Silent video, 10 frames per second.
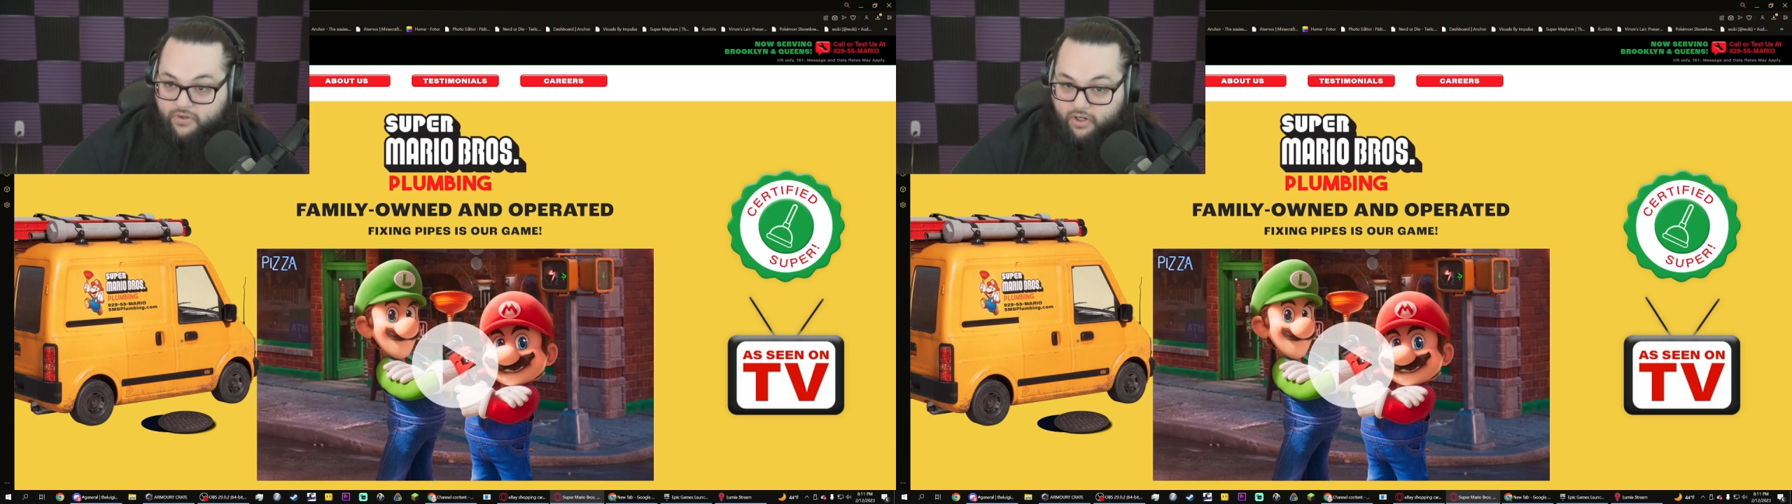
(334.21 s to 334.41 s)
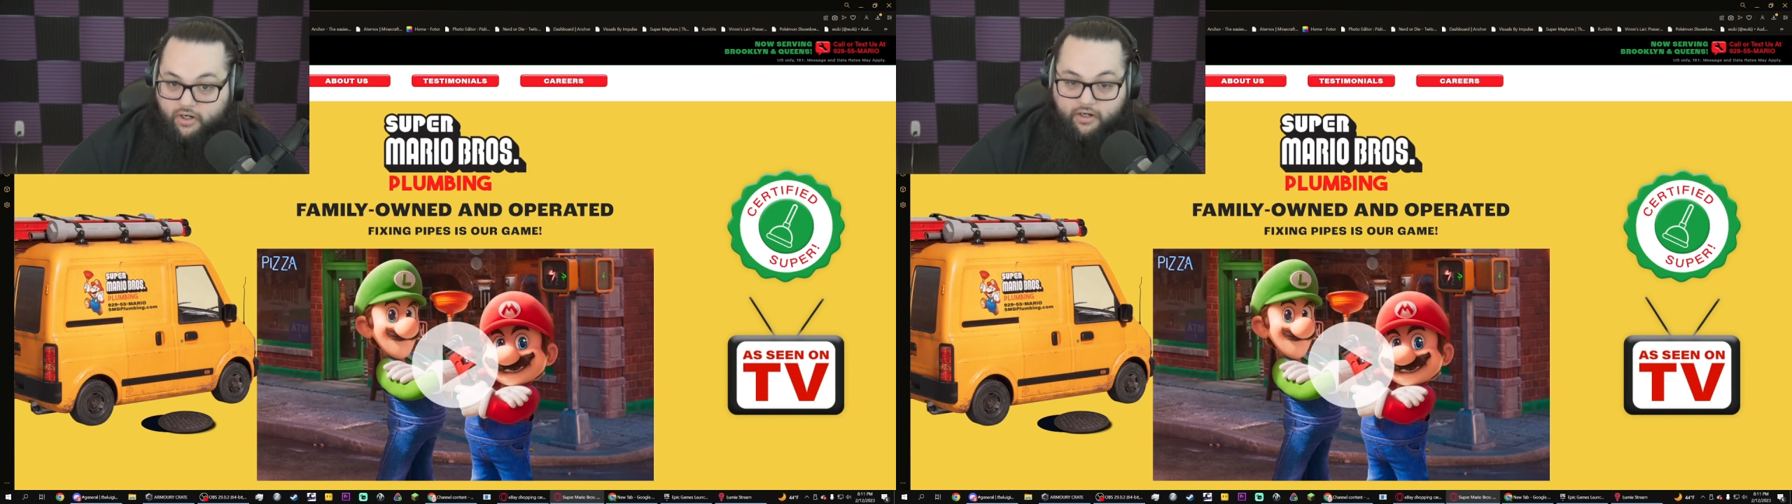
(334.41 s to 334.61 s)

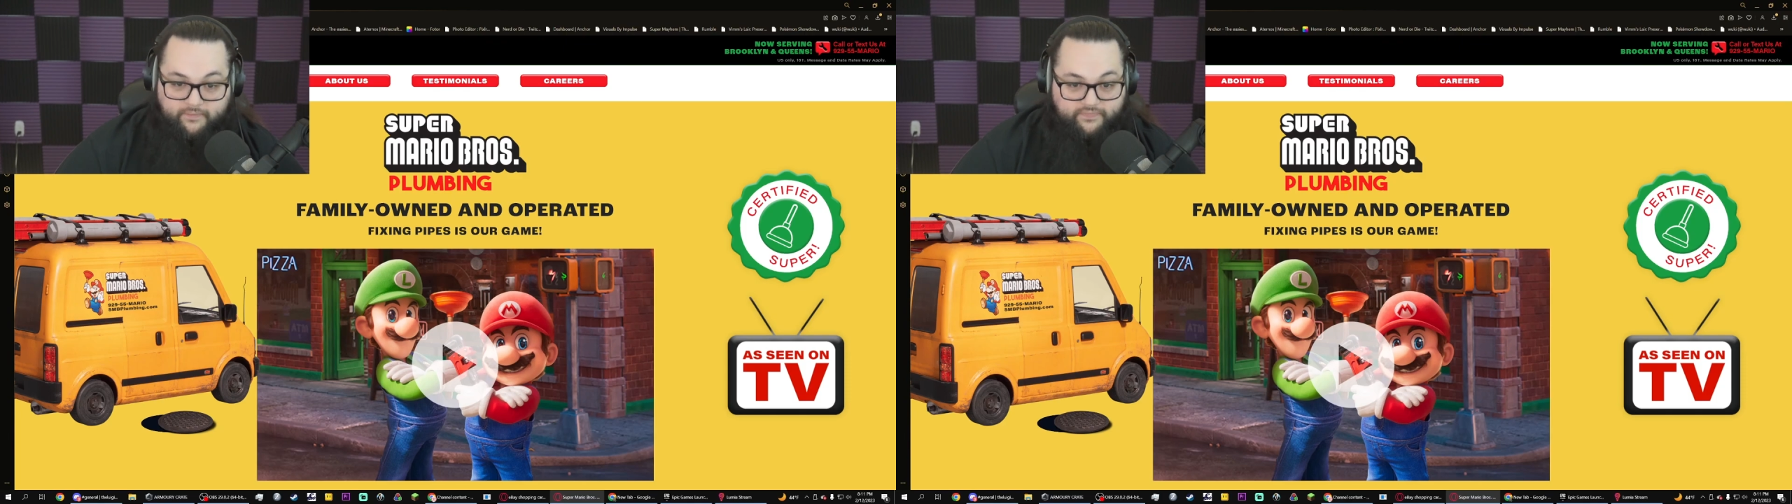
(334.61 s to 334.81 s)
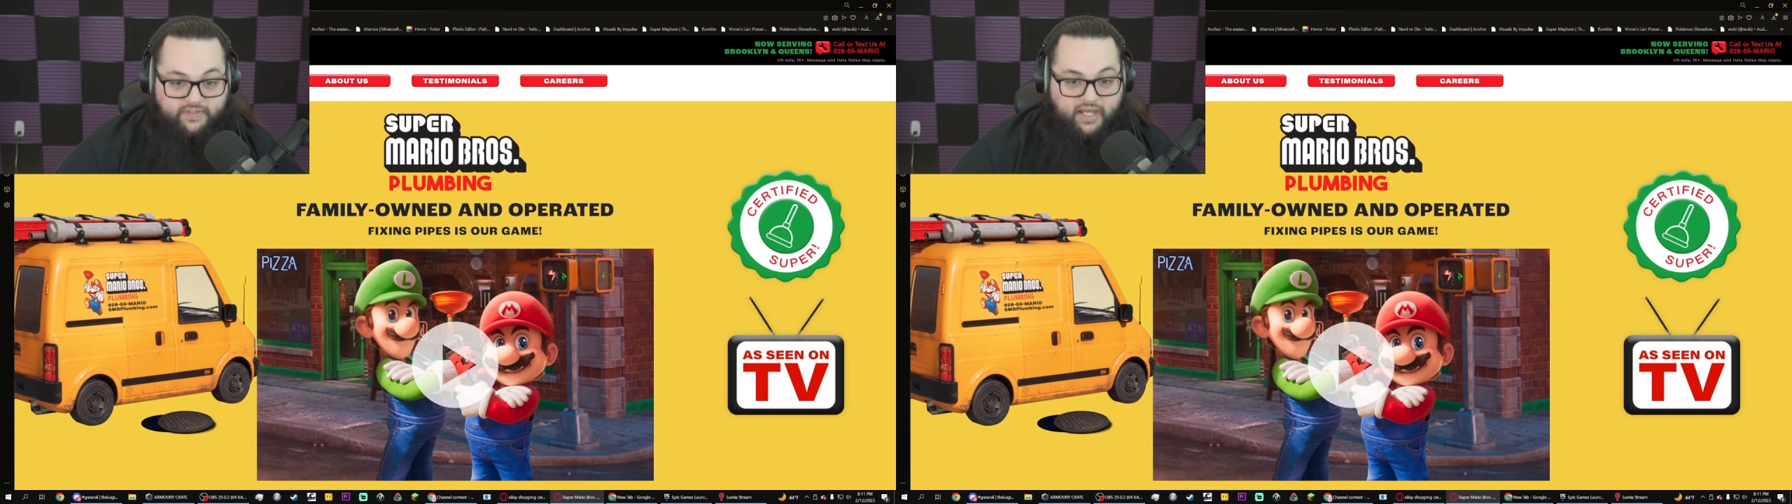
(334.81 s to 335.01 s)

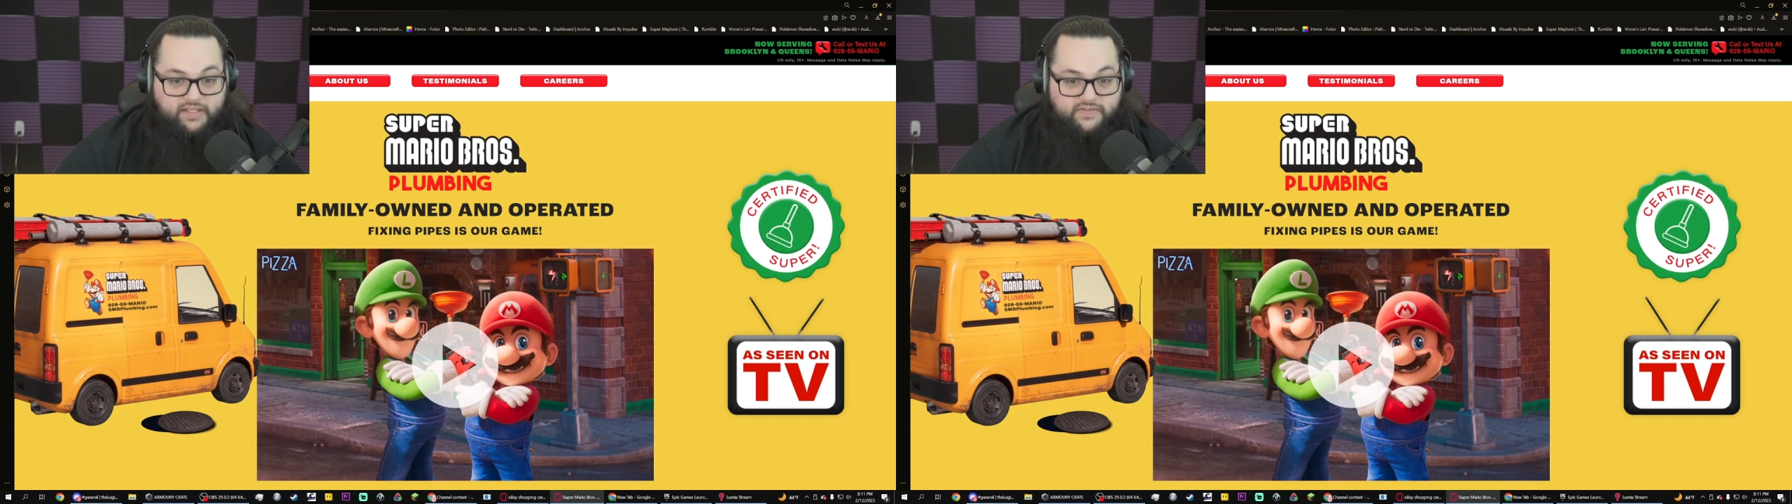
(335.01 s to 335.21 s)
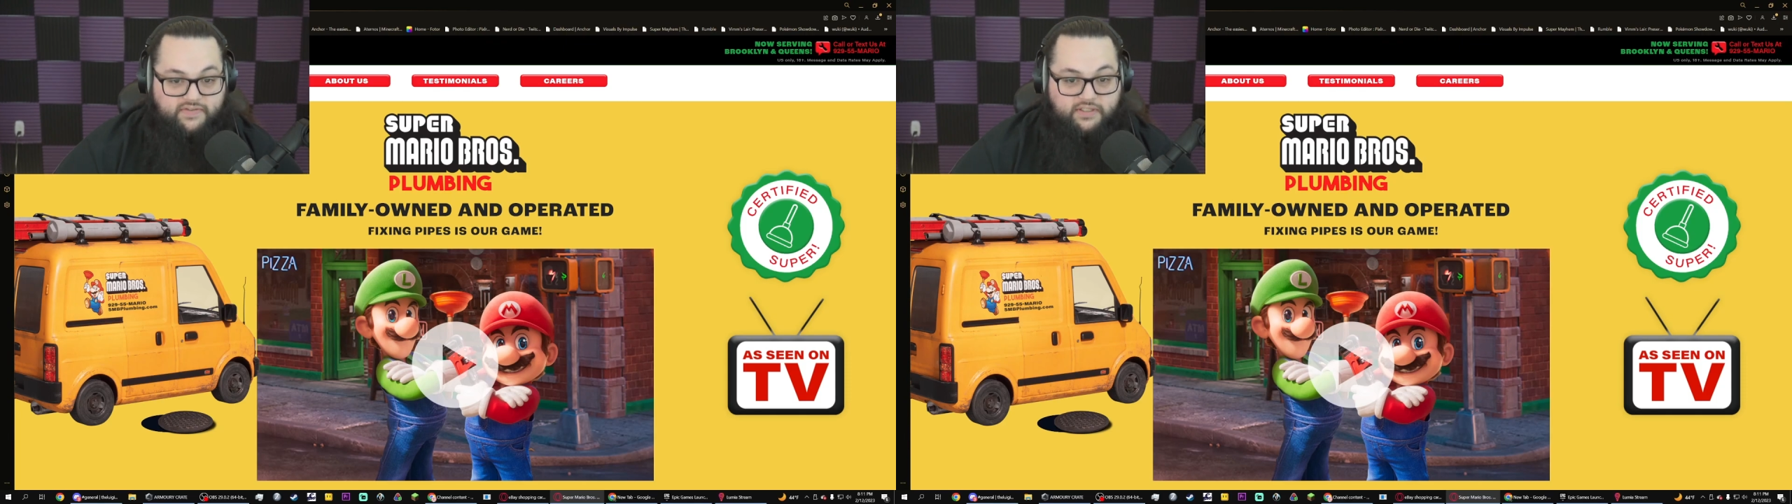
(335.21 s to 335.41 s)
Kart.
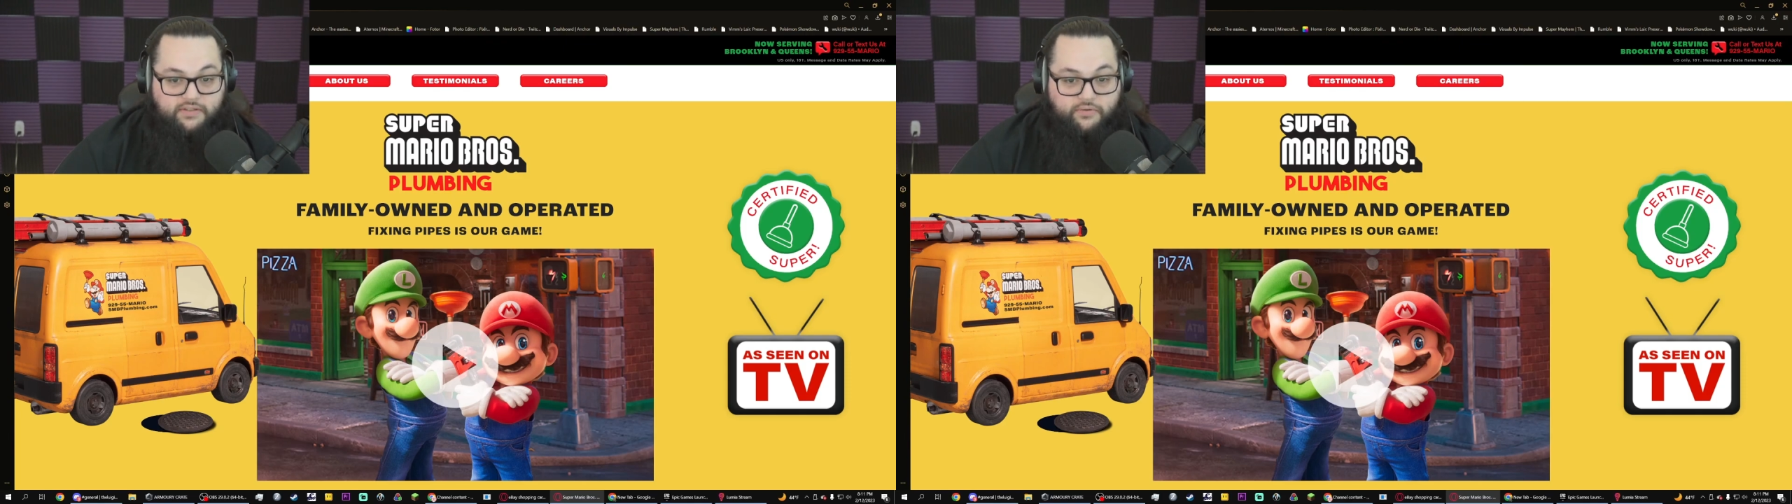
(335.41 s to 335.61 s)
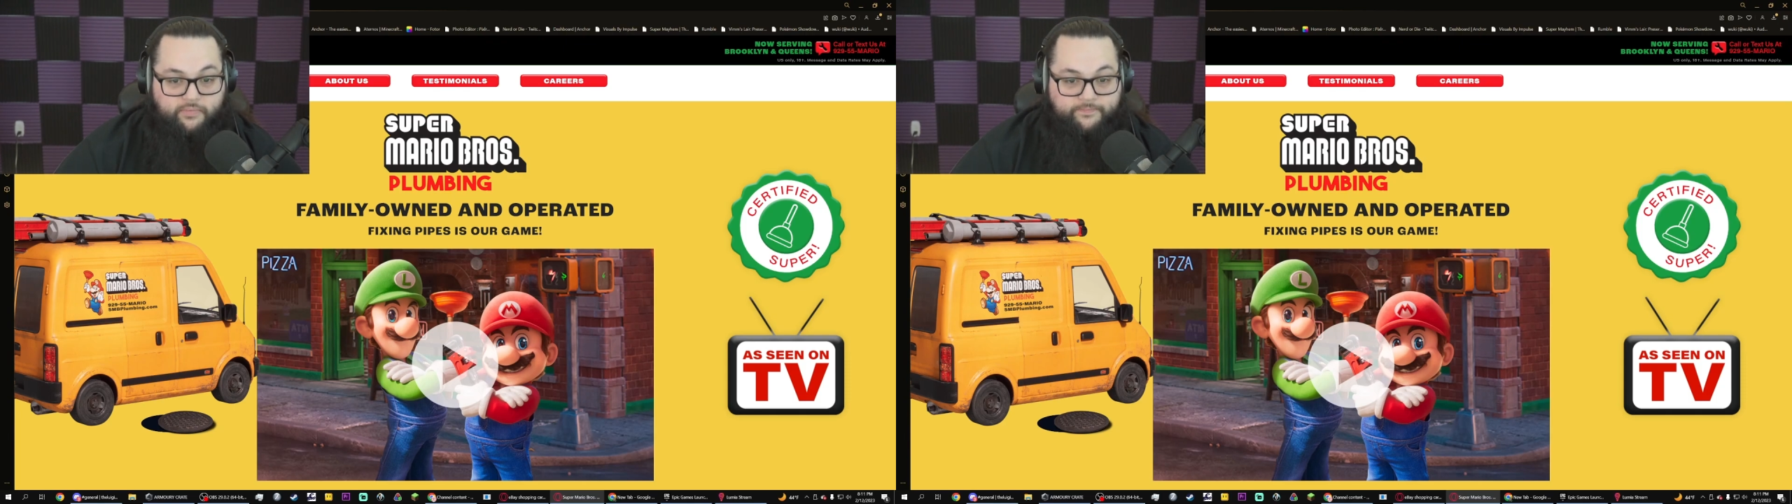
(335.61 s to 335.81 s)
I see
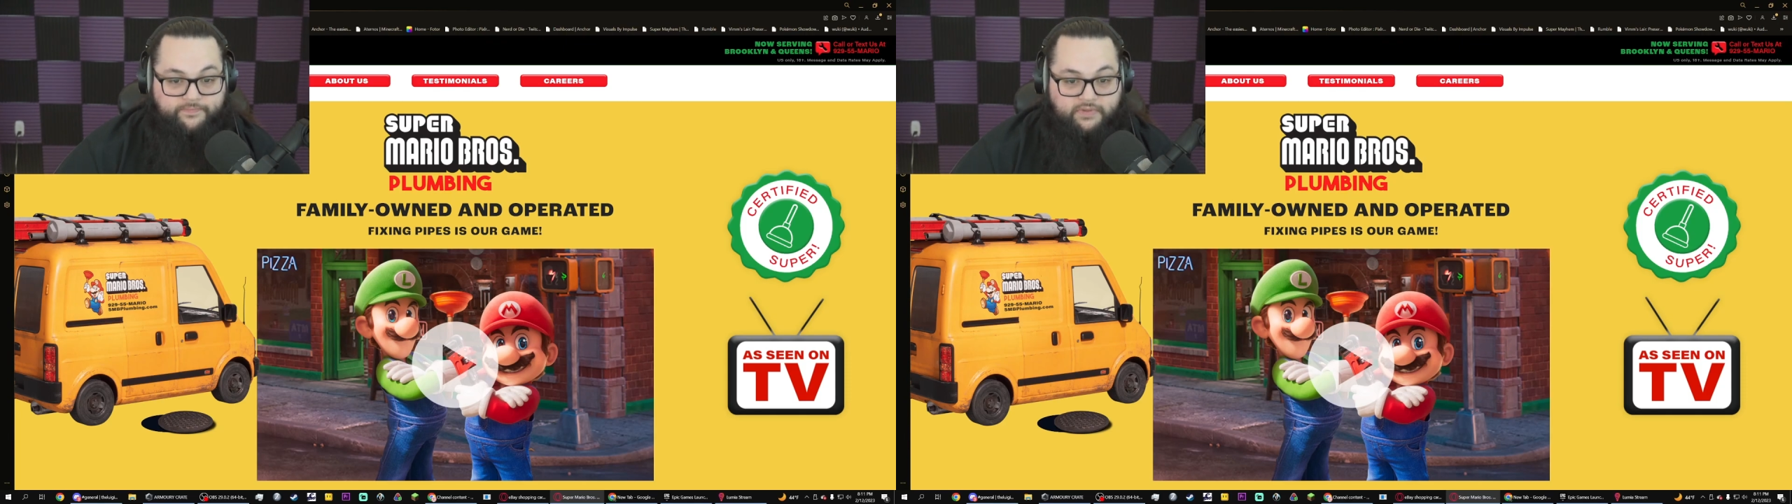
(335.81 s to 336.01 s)
you.